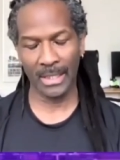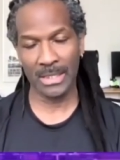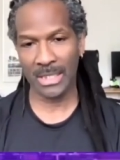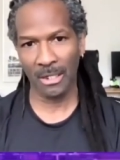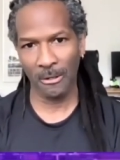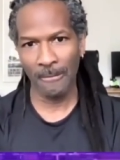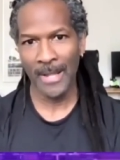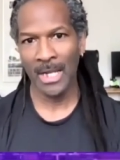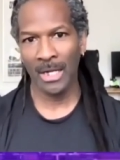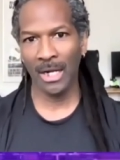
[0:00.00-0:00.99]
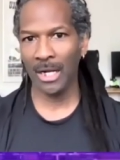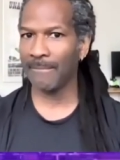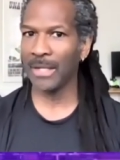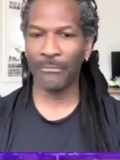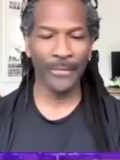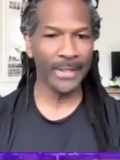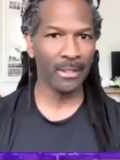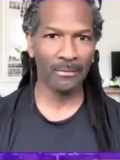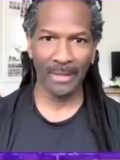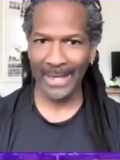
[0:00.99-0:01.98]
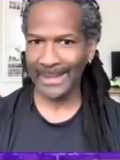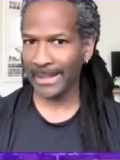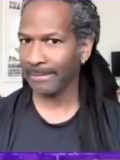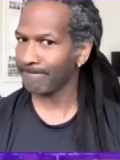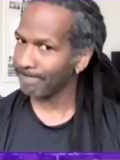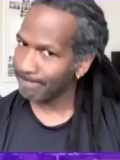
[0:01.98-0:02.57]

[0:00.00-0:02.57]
And so uh, if we don't like it,